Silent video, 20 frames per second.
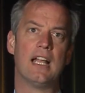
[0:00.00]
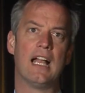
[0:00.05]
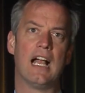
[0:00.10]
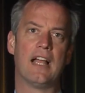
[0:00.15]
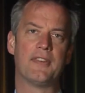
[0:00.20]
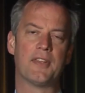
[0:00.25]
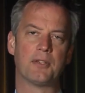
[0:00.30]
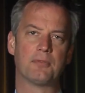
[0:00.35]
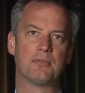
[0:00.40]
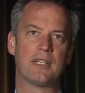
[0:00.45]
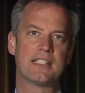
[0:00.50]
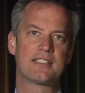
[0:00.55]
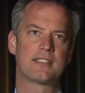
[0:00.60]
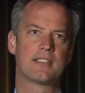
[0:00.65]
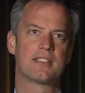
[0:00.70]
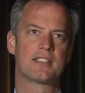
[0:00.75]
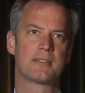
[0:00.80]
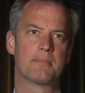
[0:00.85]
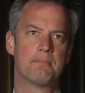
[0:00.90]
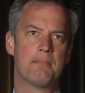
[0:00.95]
and that
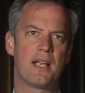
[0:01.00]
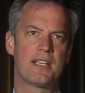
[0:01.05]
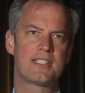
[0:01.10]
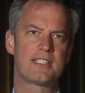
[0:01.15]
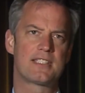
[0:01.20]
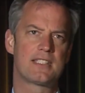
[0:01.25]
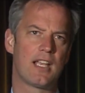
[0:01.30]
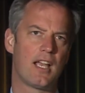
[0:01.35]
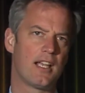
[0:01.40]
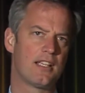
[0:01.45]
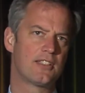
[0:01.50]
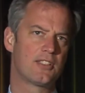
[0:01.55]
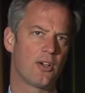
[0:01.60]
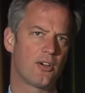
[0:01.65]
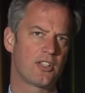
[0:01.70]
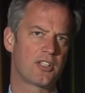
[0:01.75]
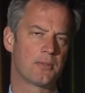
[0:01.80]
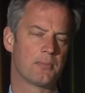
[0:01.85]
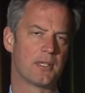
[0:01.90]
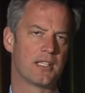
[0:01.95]
residents must sign
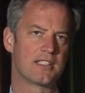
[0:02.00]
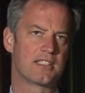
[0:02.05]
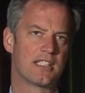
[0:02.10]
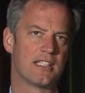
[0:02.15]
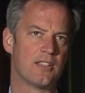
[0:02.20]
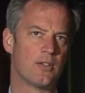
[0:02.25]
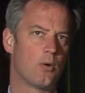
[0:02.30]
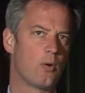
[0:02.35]
documents in